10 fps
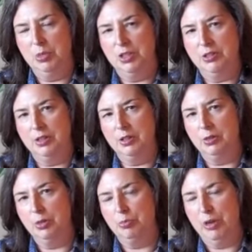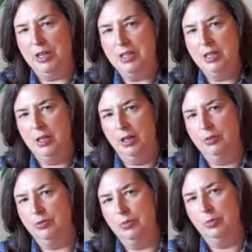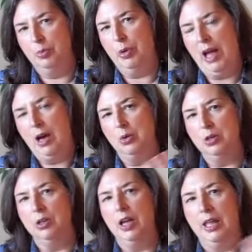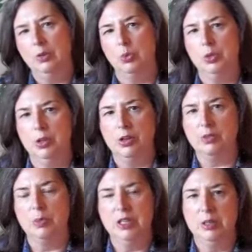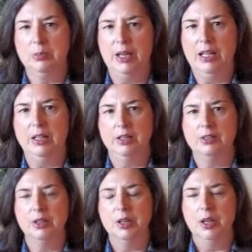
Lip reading: but just the idea of power and words being in balance,